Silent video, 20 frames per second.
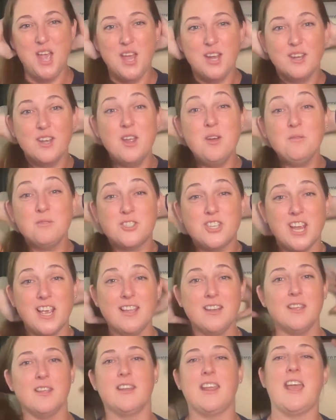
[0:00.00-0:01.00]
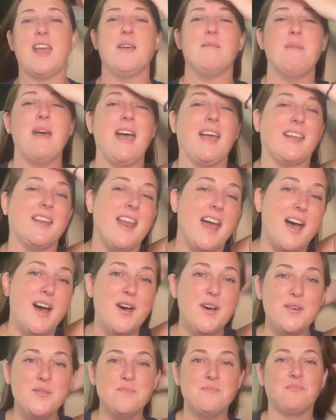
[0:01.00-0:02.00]
no channel name. Heck
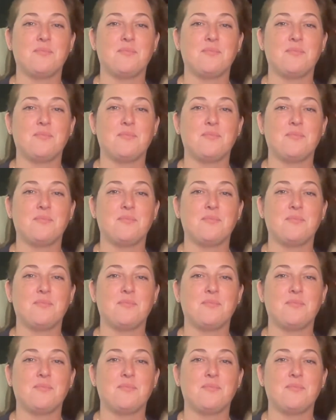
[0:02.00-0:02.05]
no.